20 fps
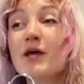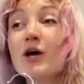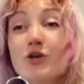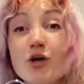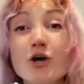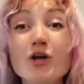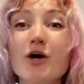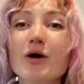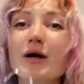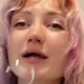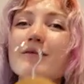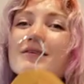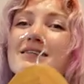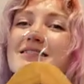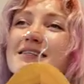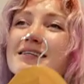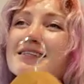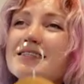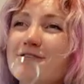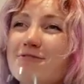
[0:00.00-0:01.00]
No, it was
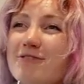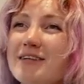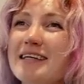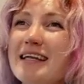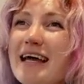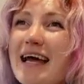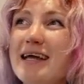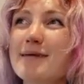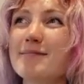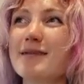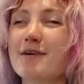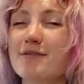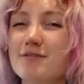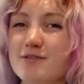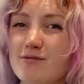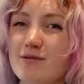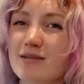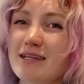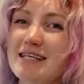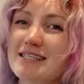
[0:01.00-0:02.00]
the different name that it
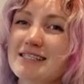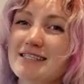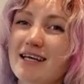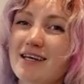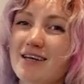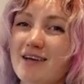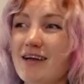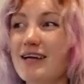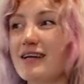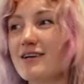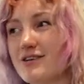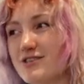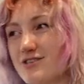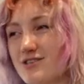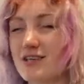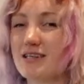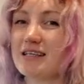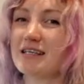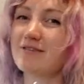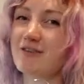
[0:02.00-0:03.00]
was released under in
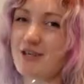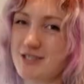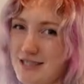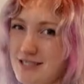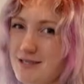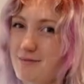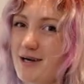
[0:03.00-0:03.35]
Australia versus